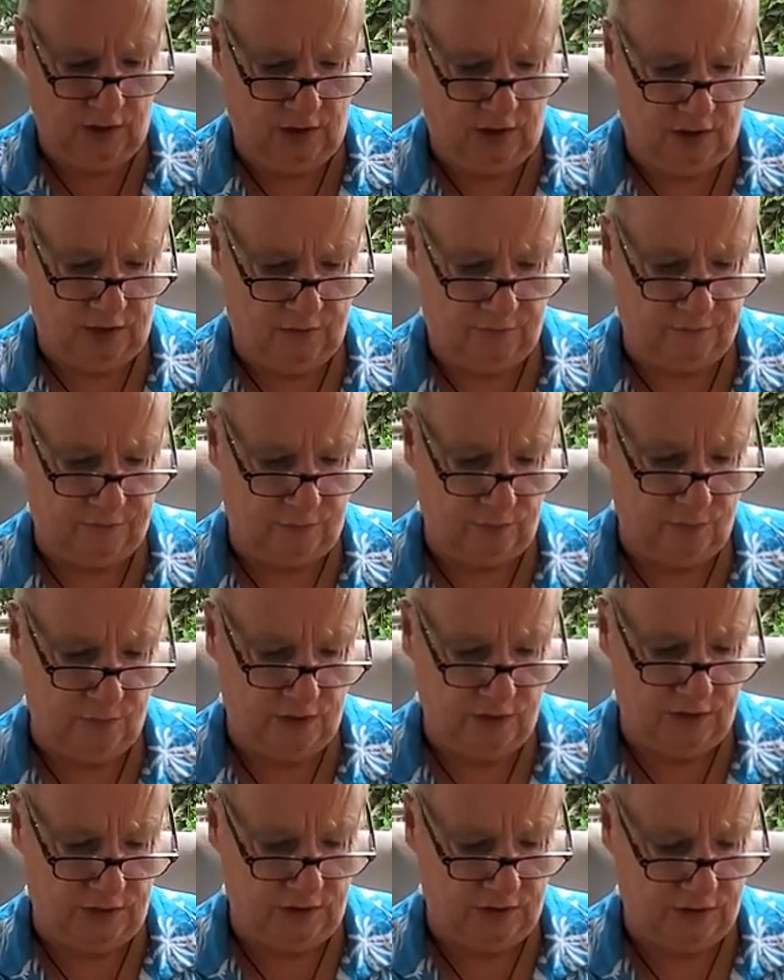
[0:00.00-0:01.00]
And for
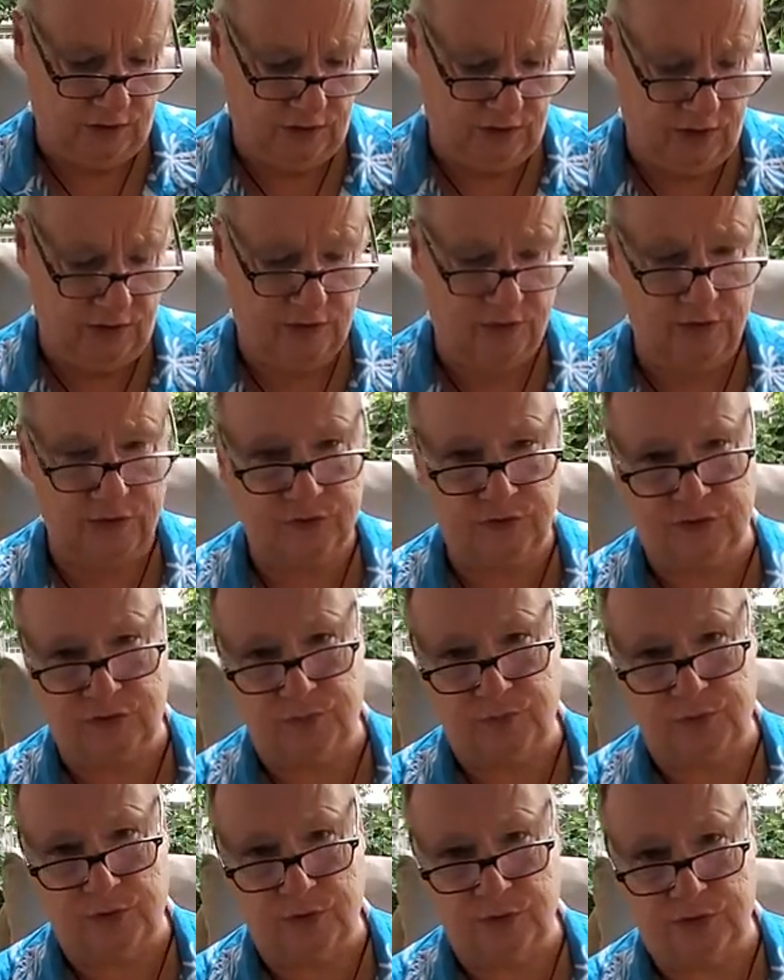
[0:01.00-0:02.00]
me, again, this is
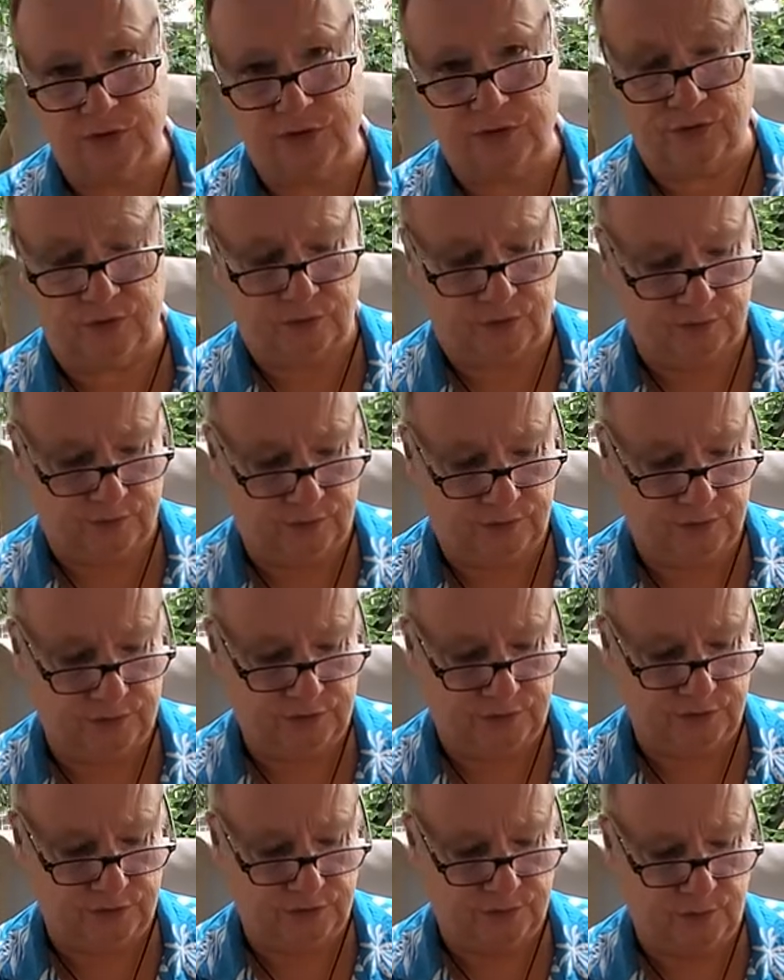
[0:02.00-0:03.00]
personal.
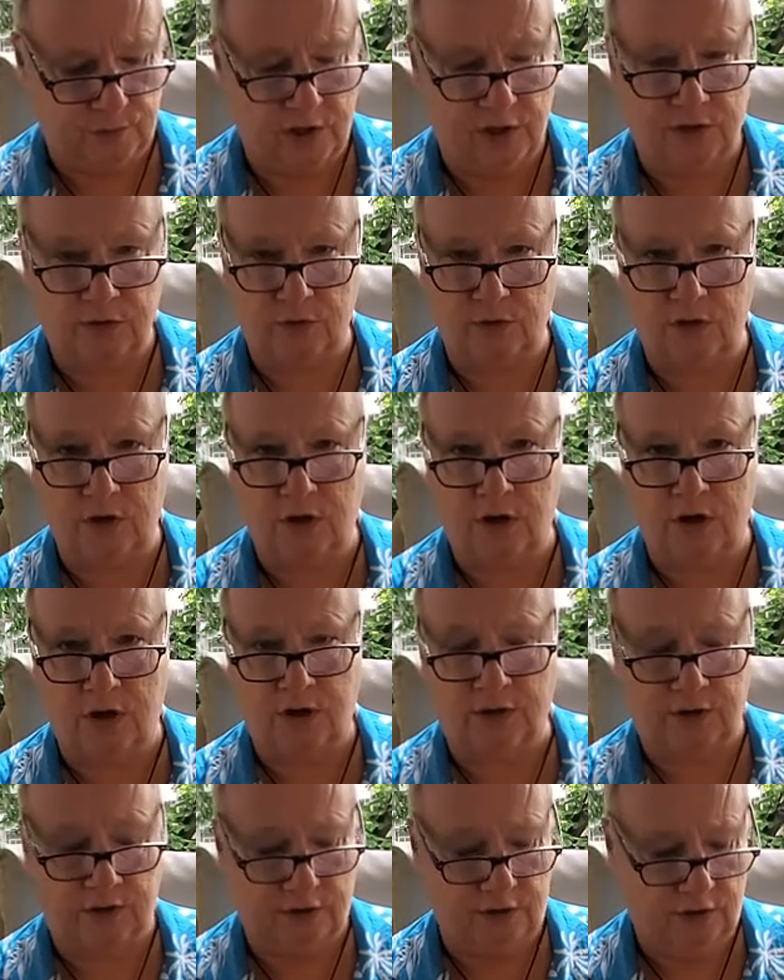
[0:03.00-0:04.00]
This is Minor
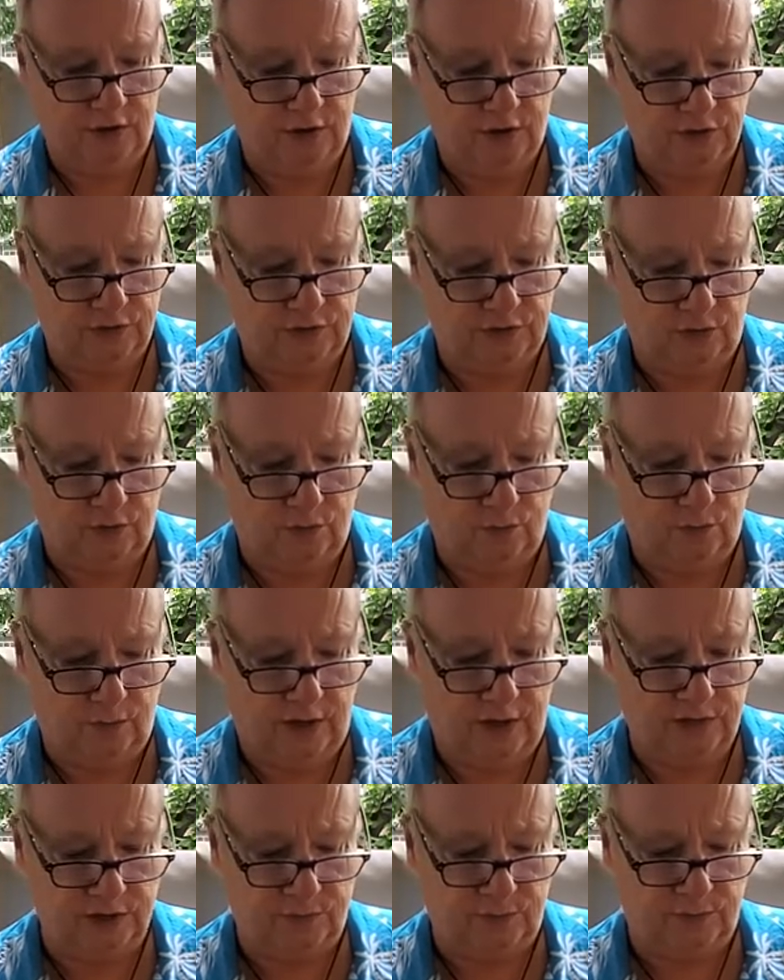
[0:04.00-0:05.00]
Arcana. So
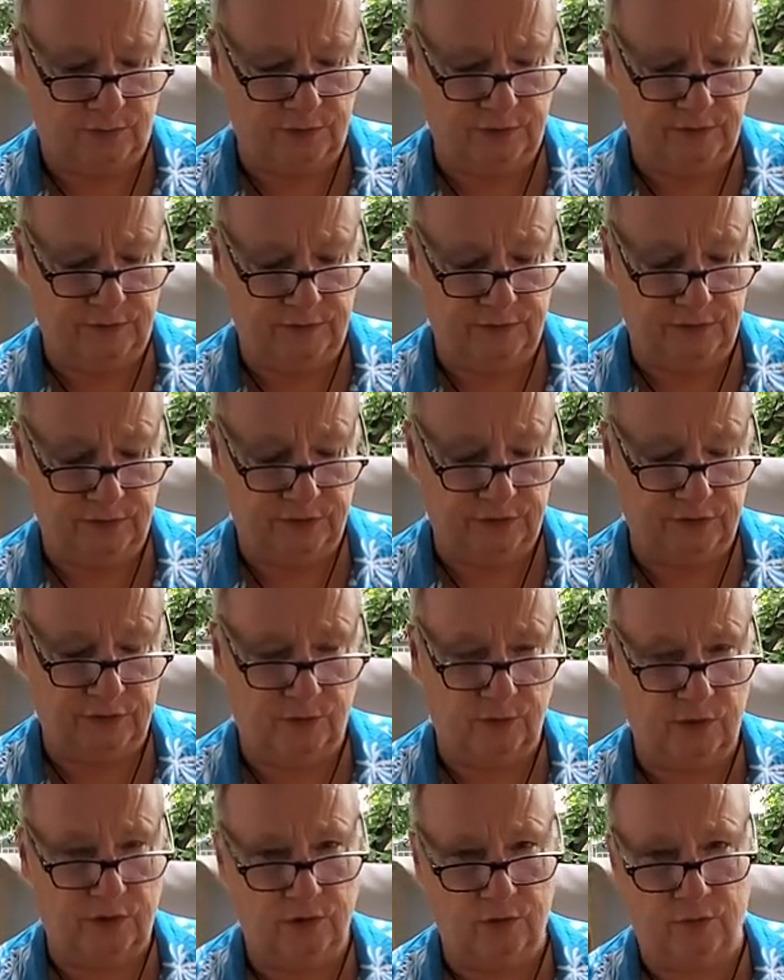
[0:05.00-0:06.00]
as a belief
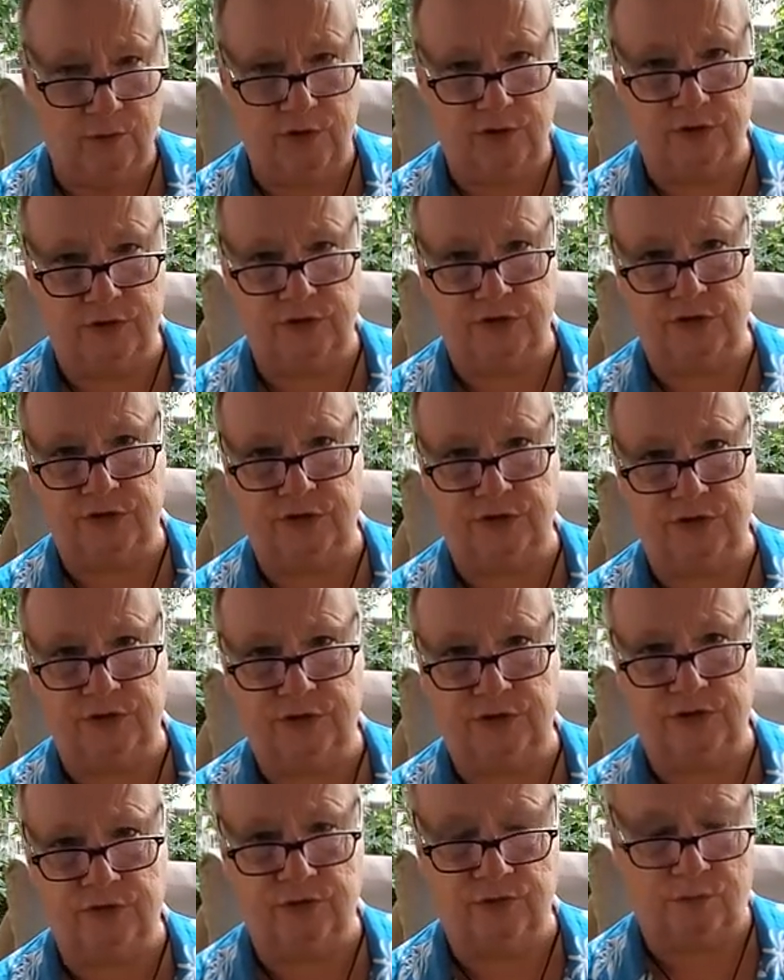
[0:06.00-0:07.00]
system, I don't mean
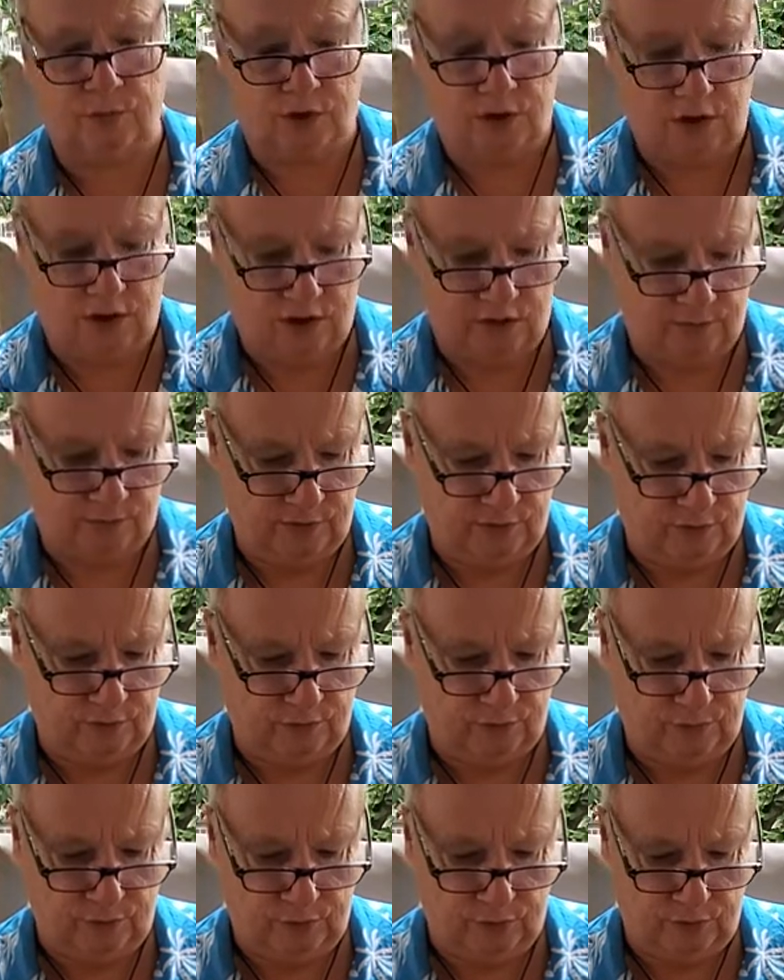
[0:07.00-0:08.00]
Jesus or Muhammad or
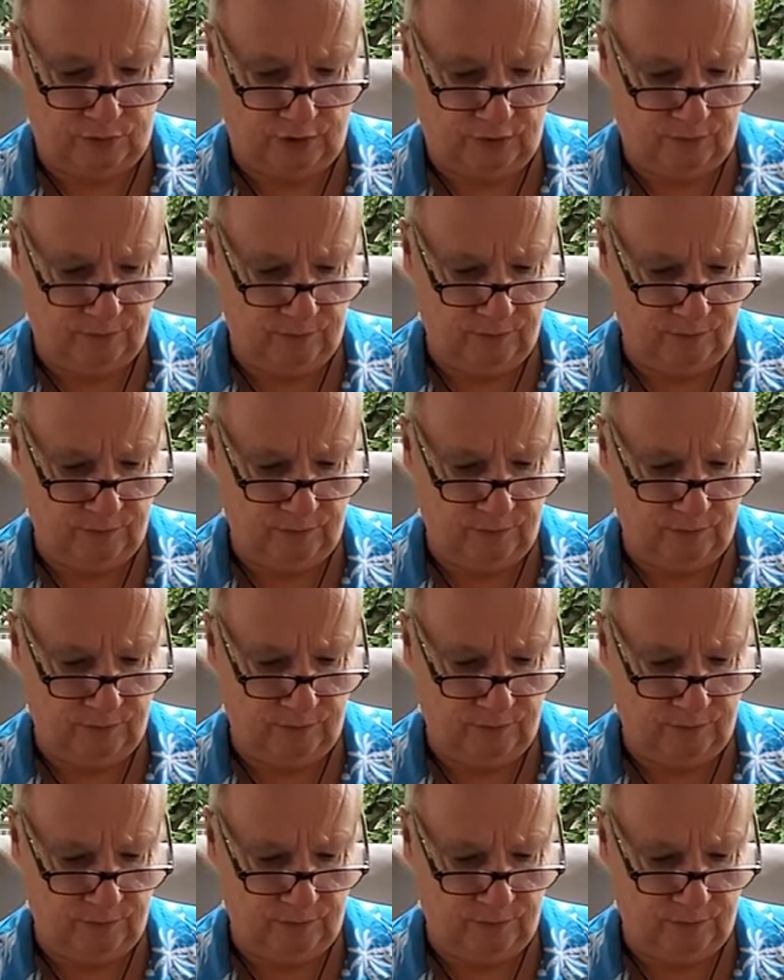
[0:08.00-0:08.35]
Buddha.